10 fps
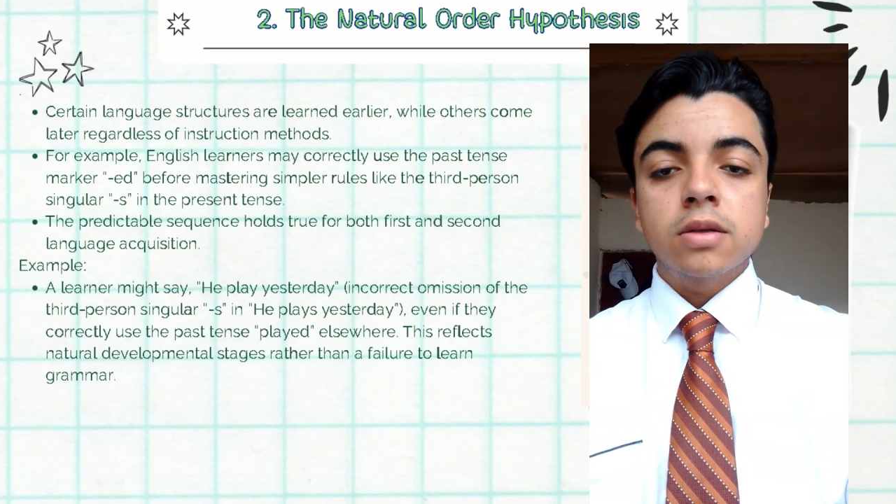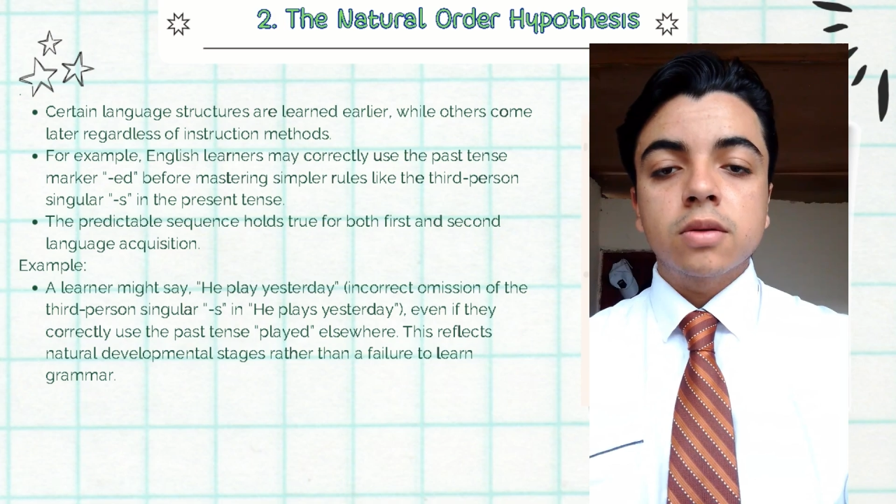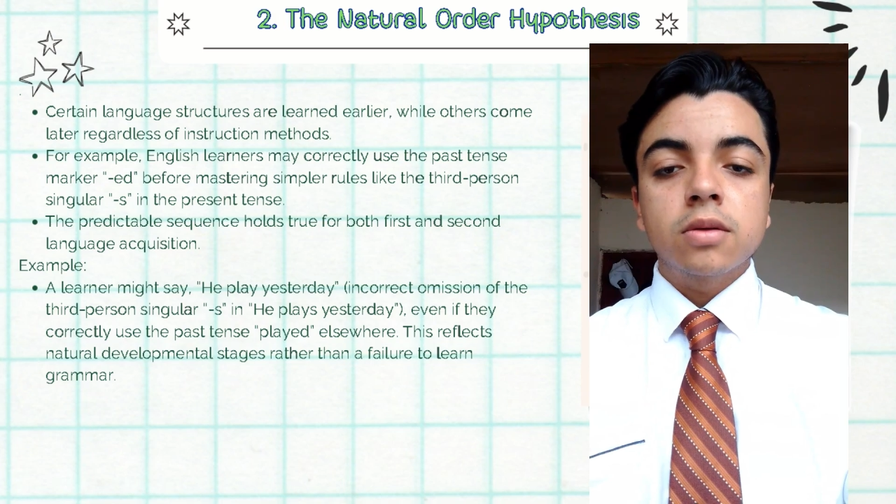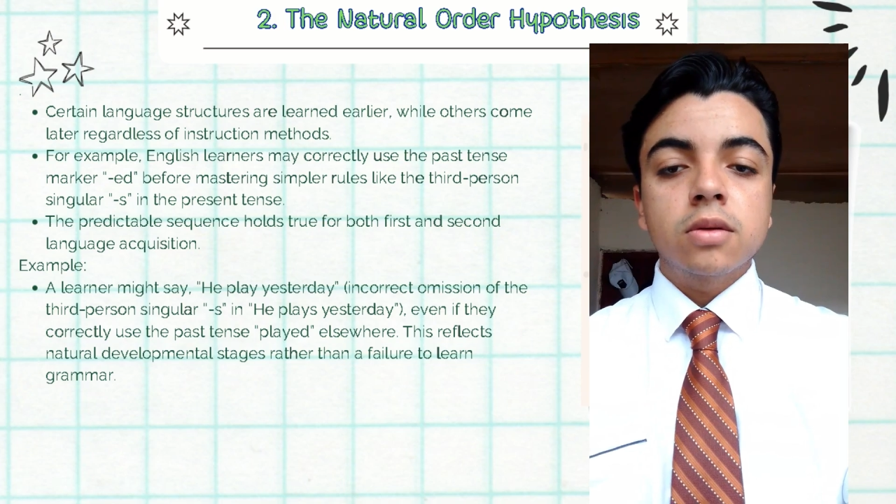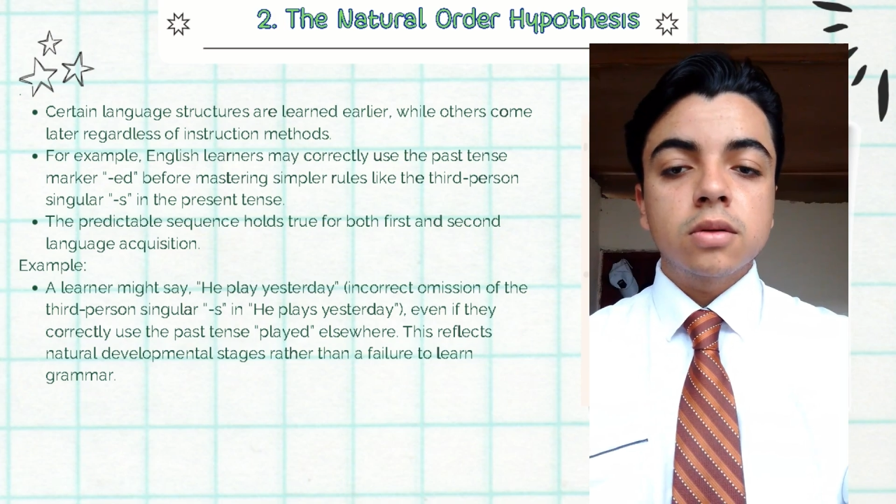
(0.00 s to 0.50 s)

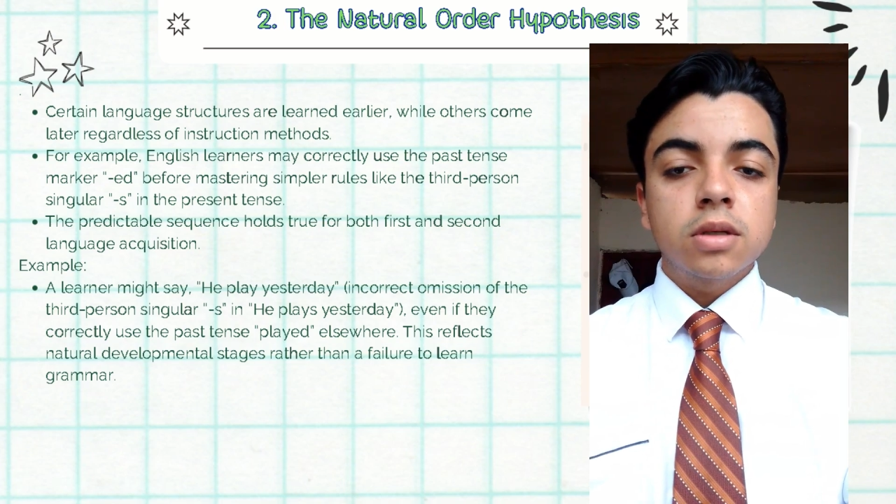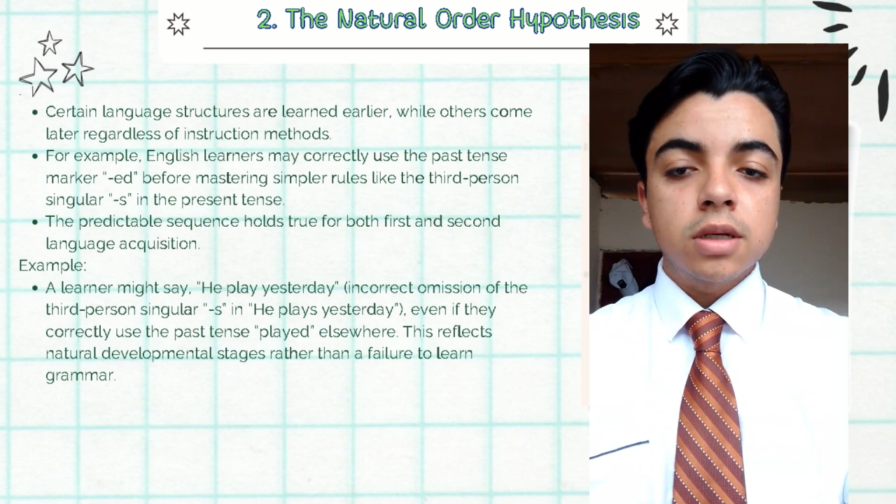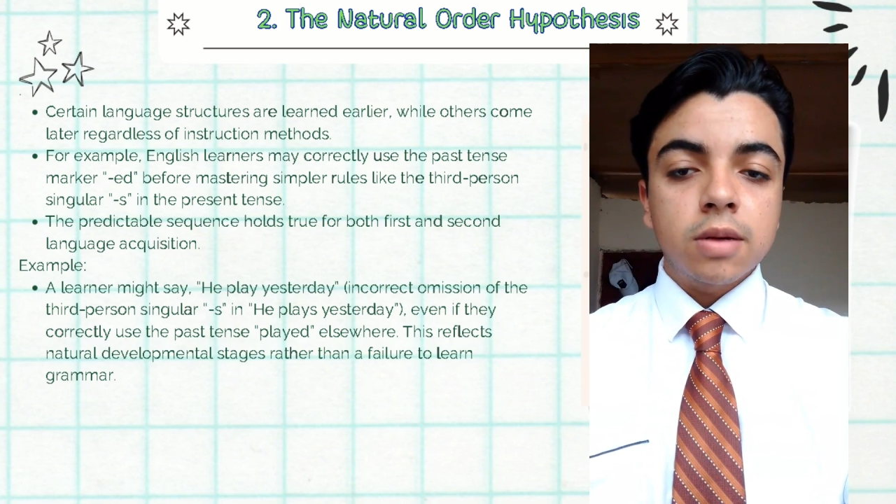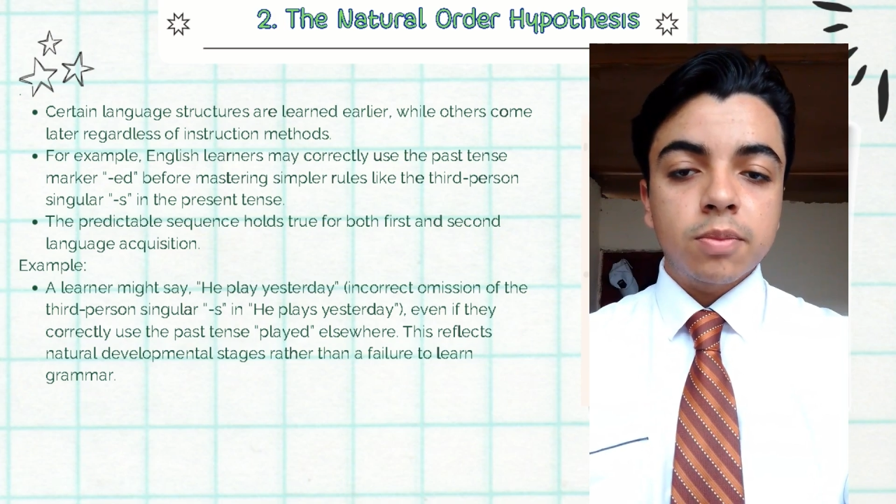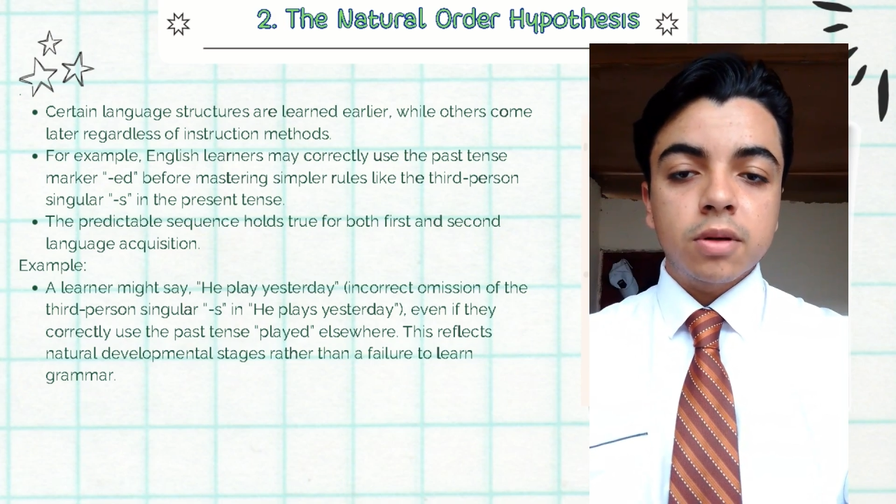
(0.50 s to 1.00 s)
structures
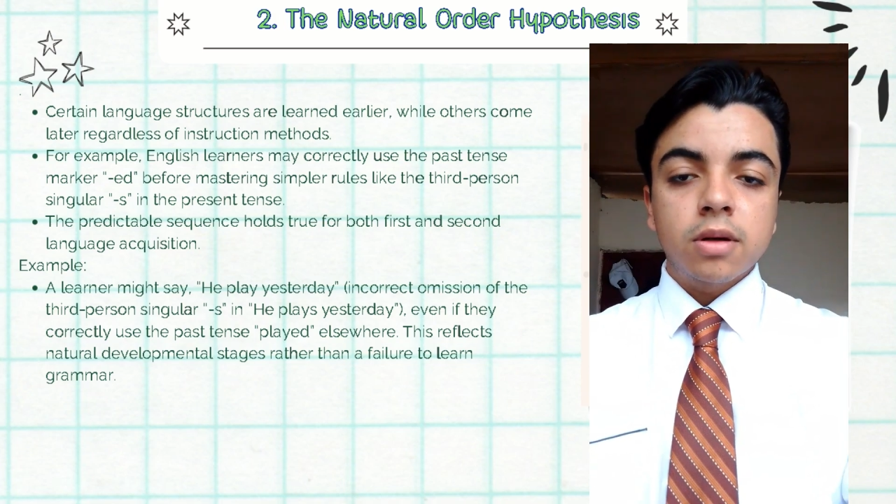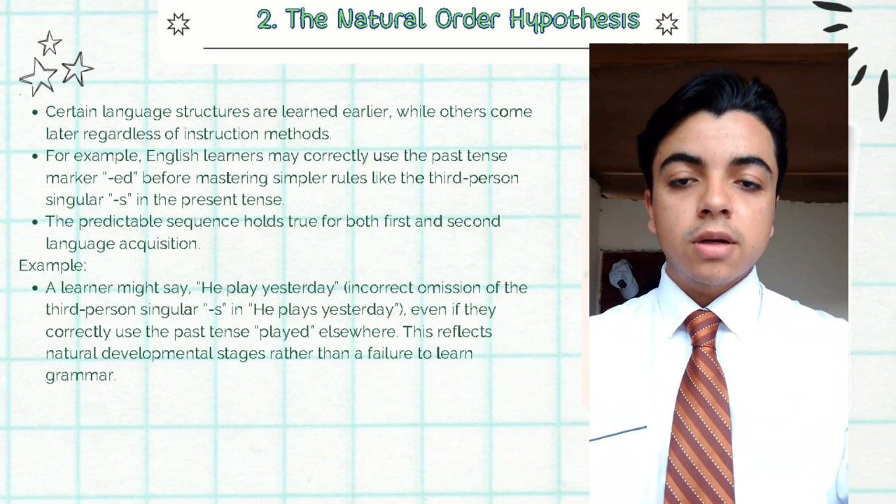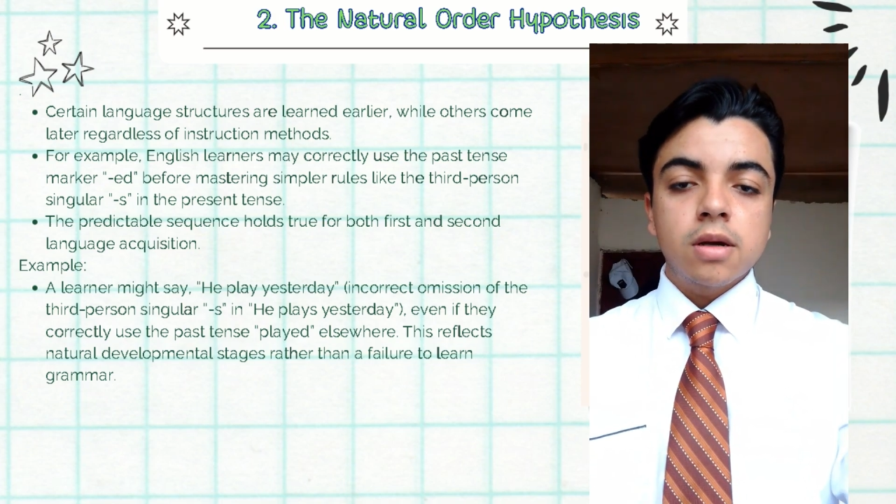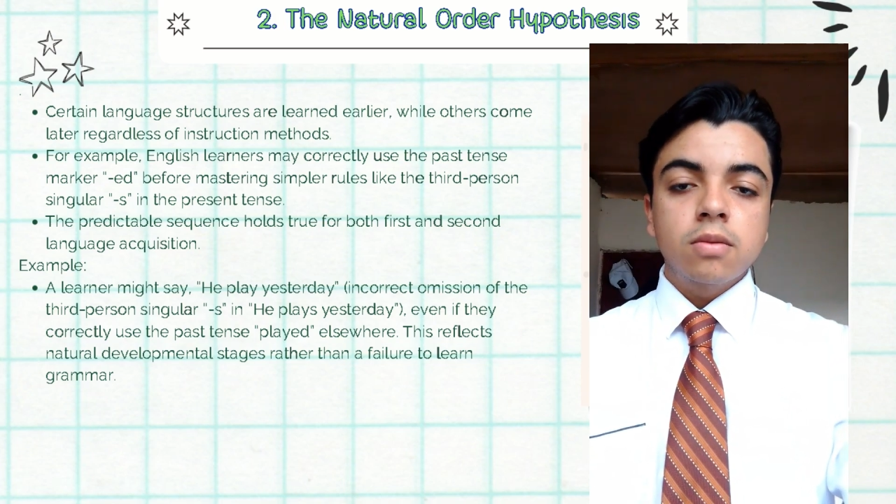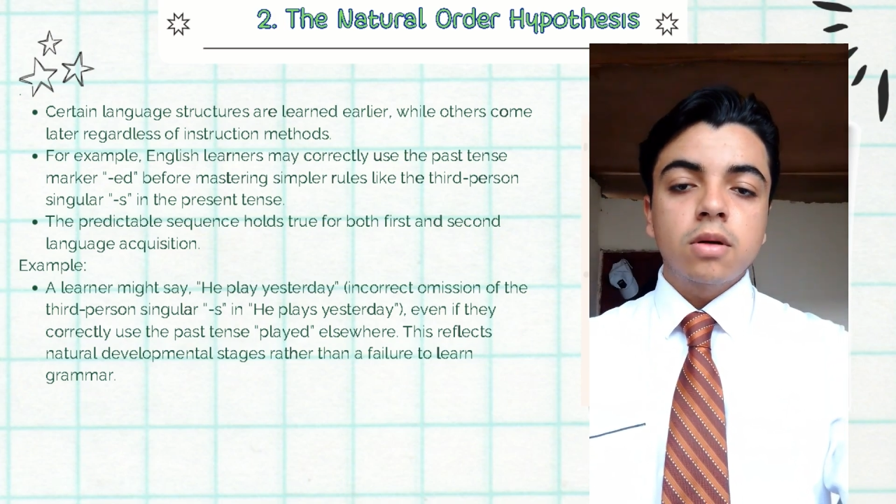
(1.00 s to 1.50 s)
in a
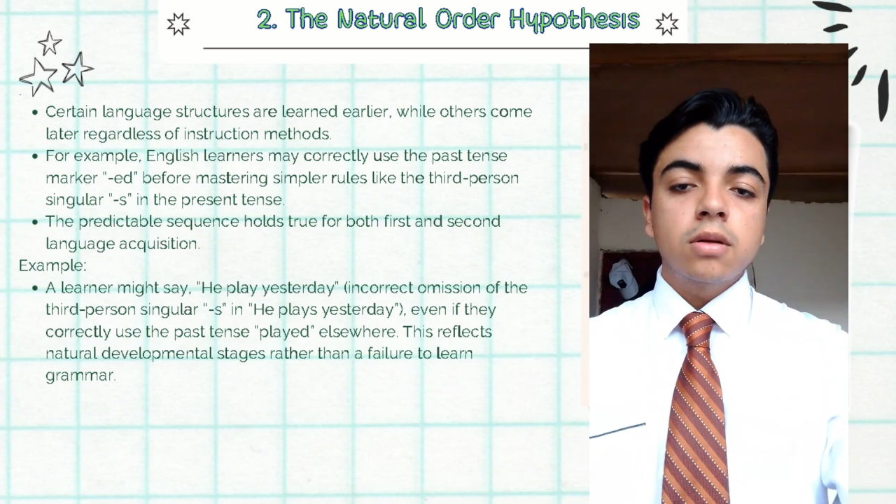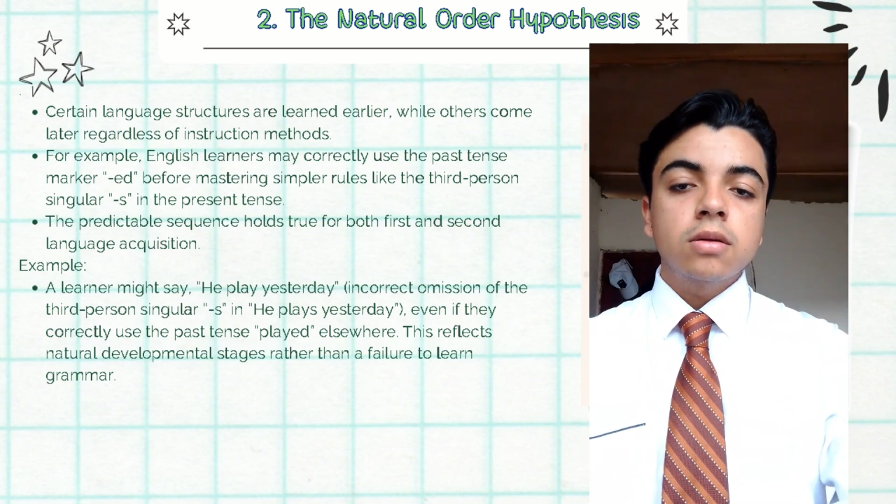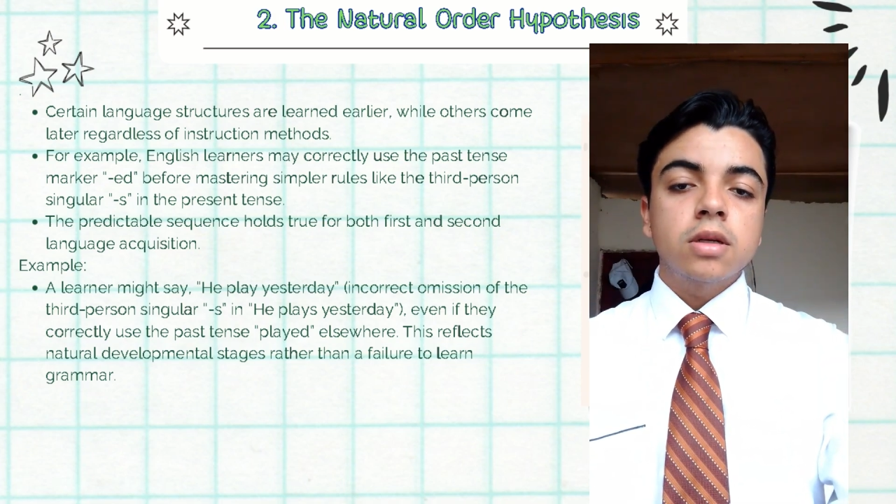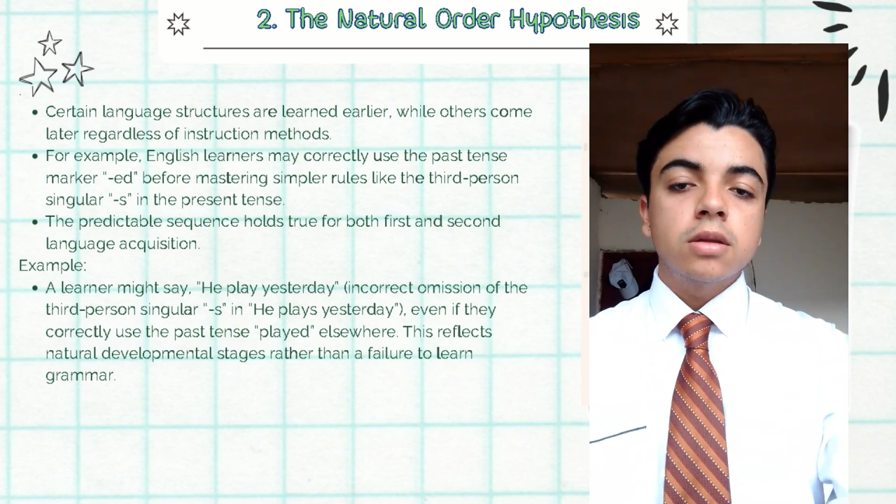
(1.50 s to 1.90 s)
predictable